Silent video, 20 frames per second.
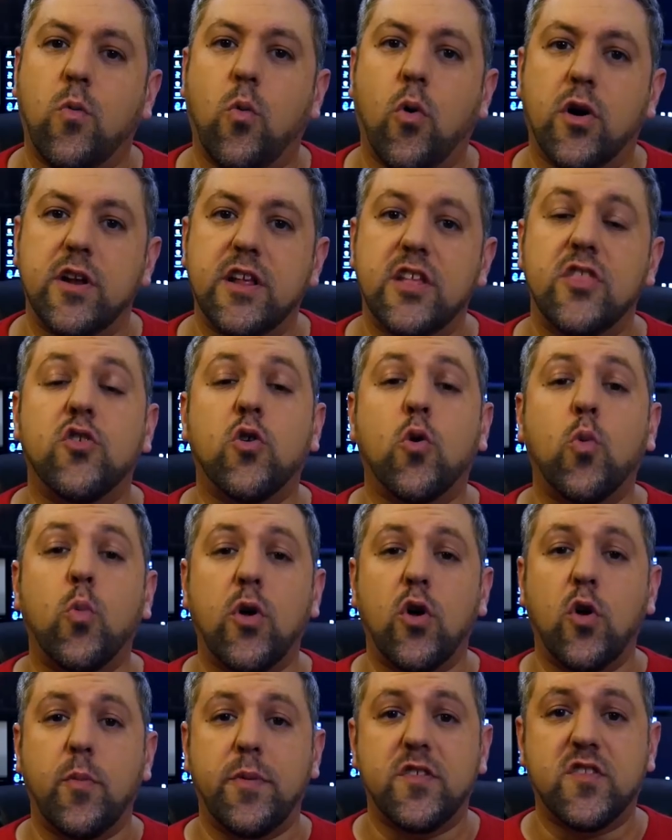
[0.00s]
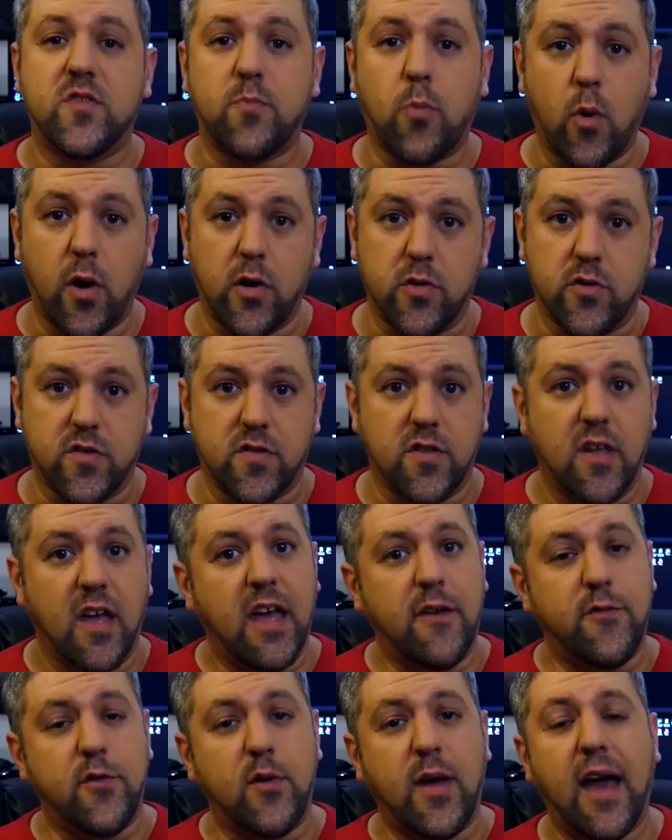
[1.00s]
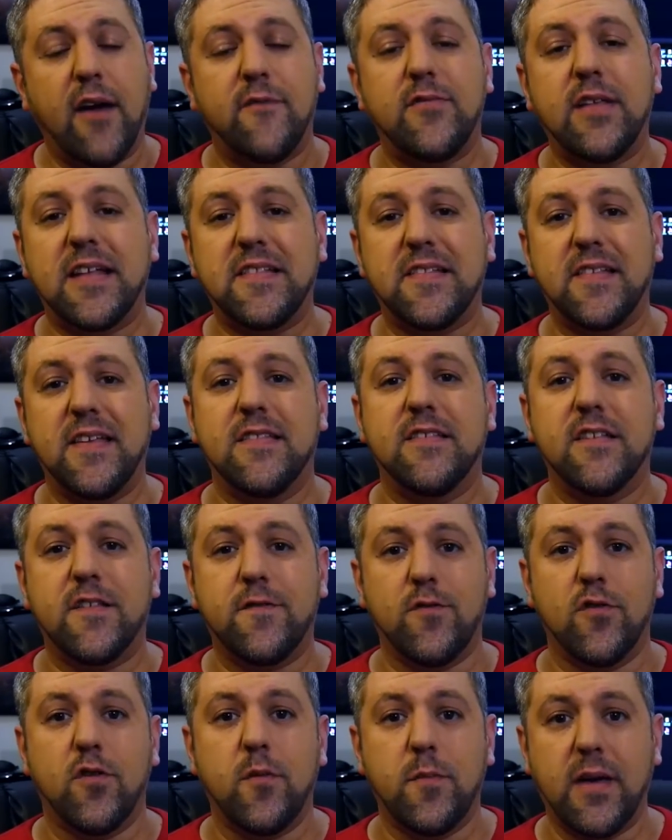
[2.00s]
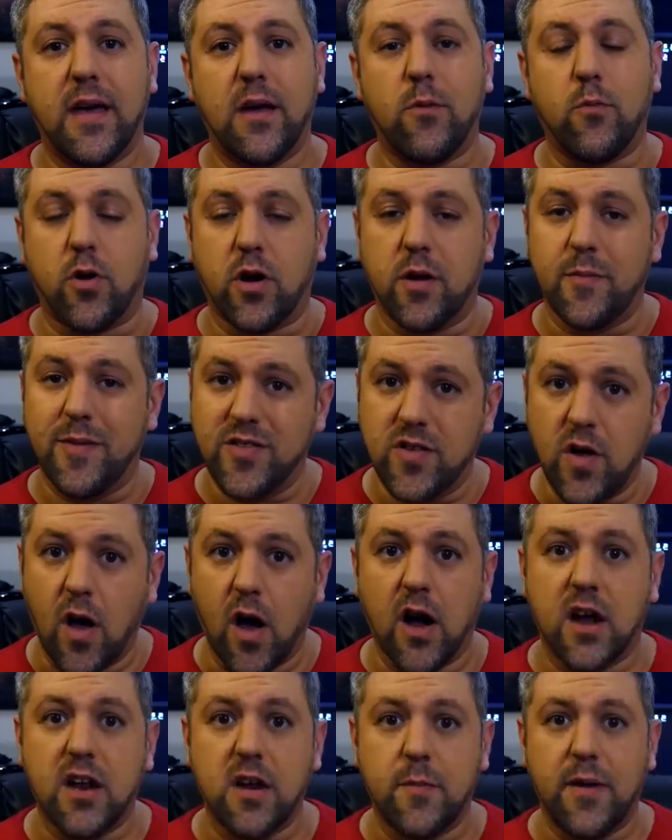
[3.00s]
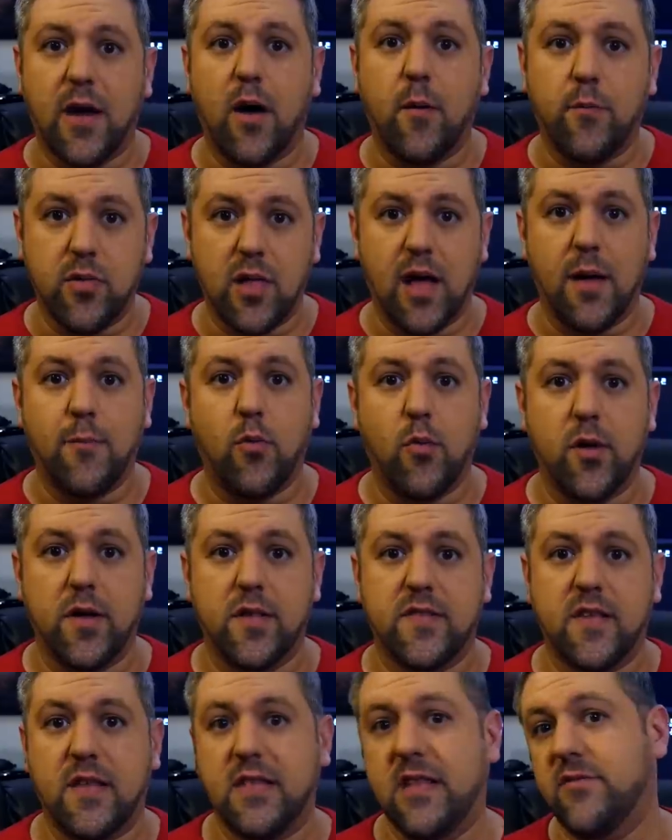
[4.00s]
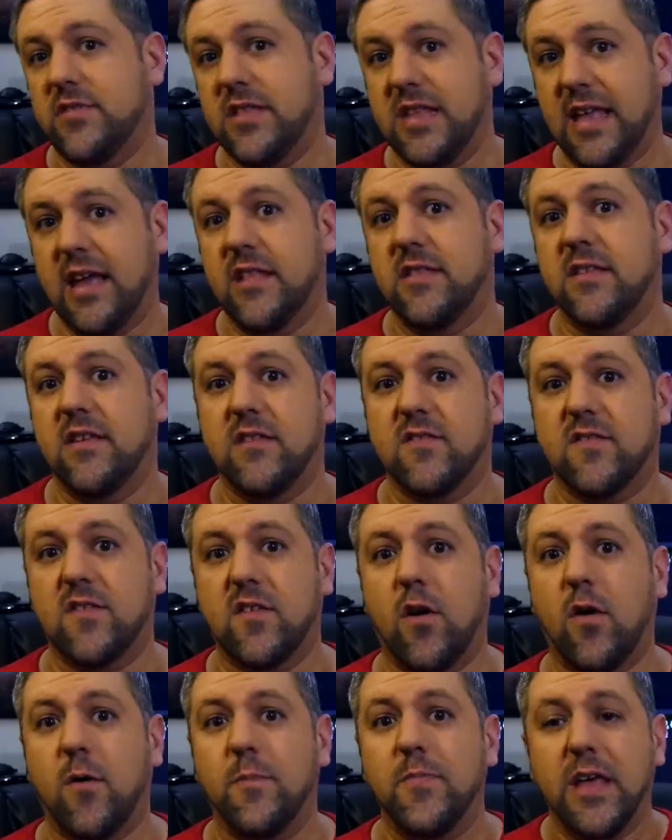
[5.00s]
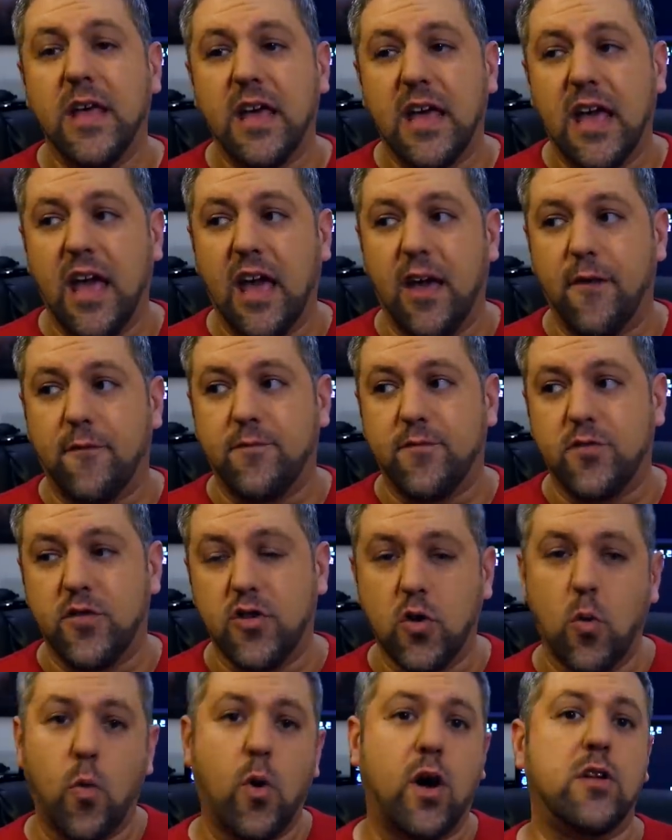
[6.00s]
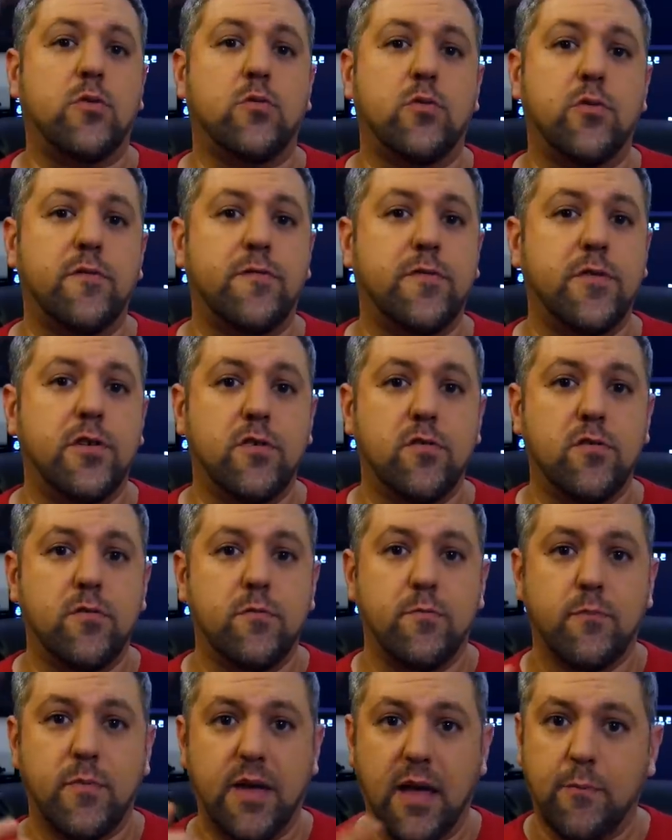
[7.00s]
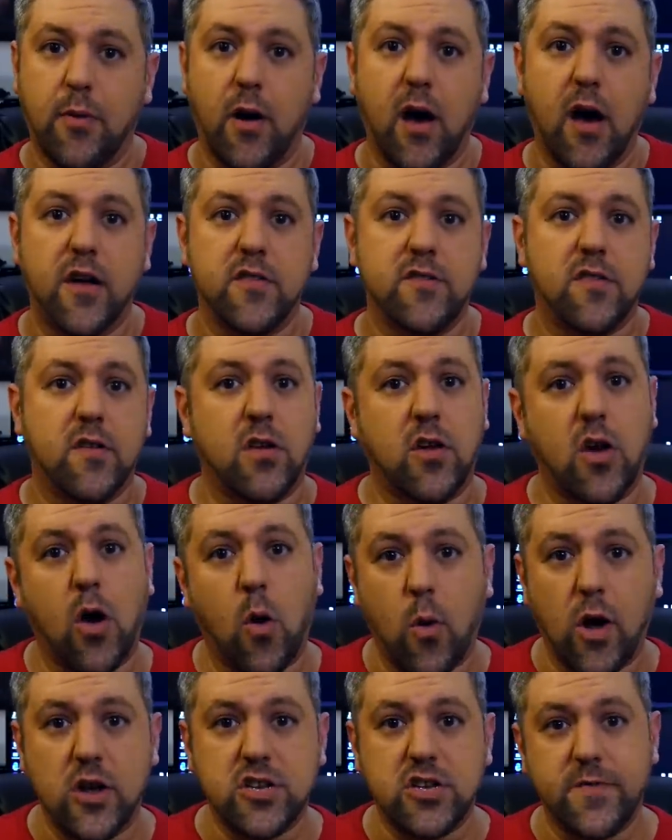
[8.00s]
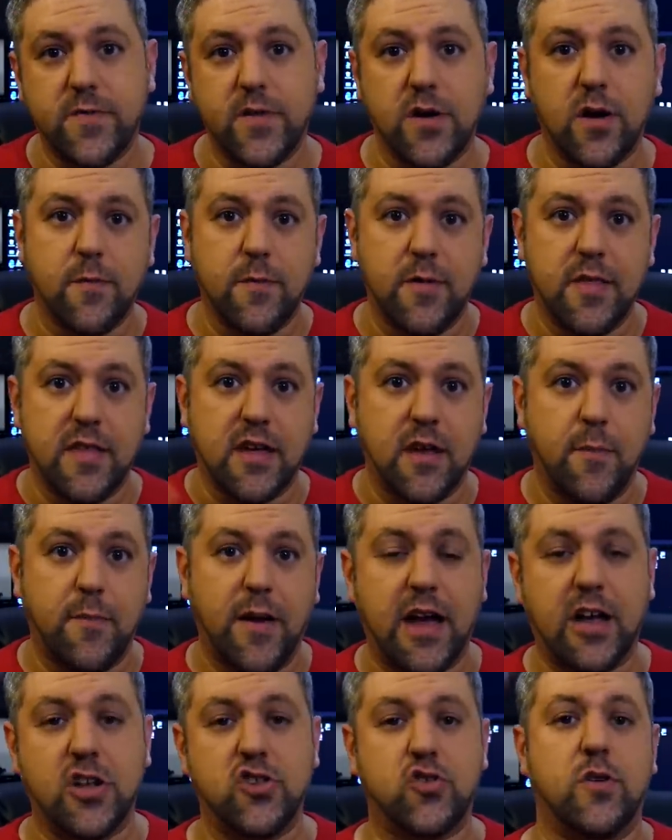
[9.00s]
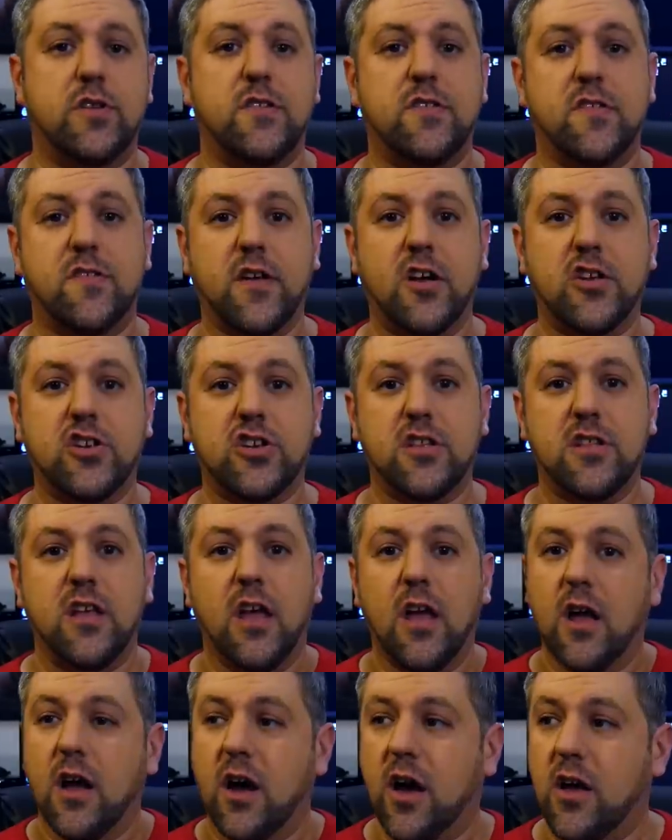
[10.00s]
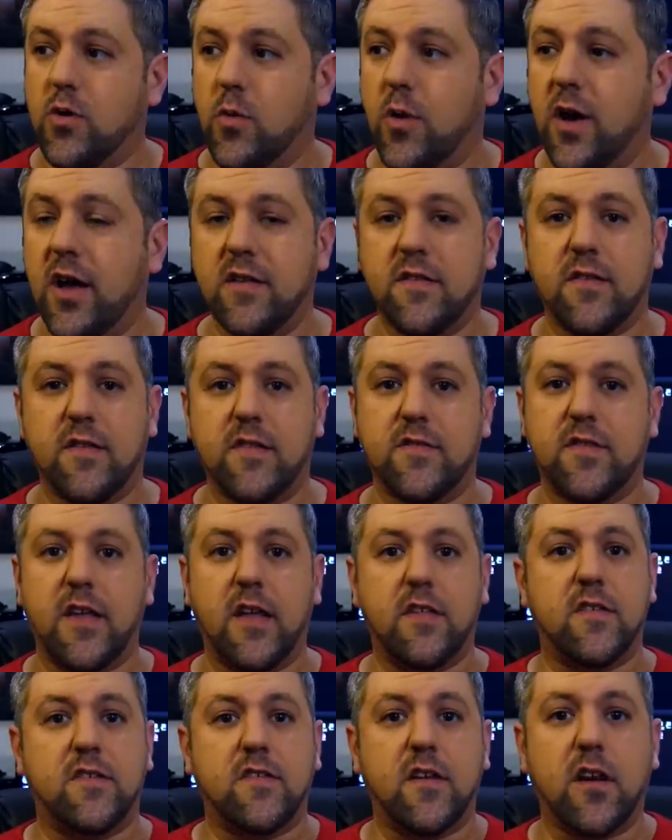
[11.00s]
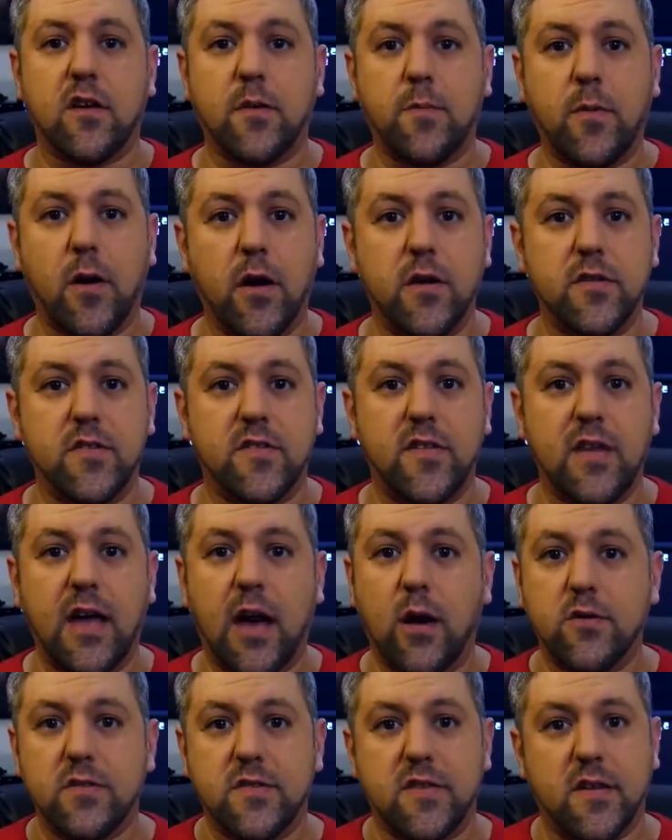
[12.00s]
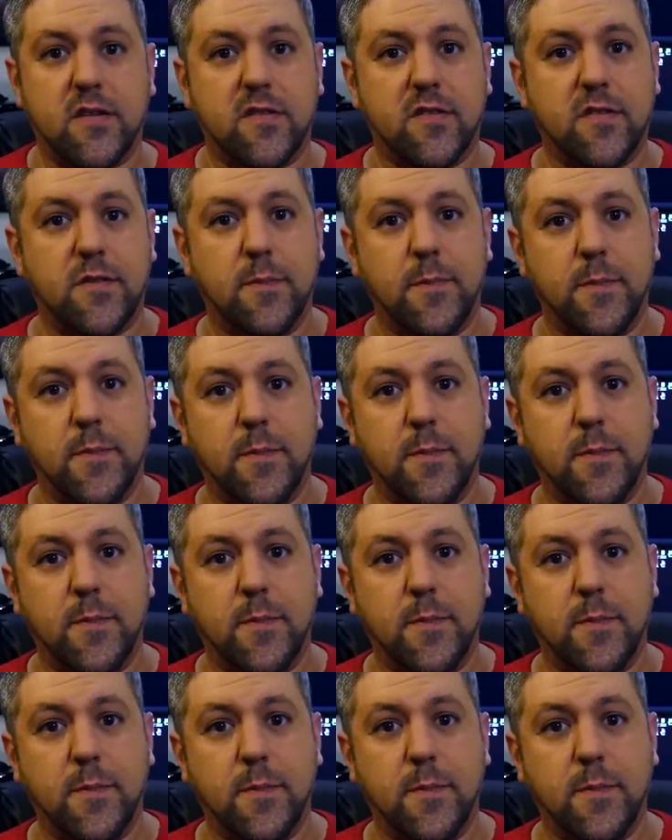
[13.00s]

warning, there will be spoilers. If you have not seen this film yet, we're going to be talking about plot points and even the ending. So if you don't want it ruined for you, hit pause, go watch the film, and then come back and join the discussion. Otherwise, let's take the sucker apart and see how it ticks.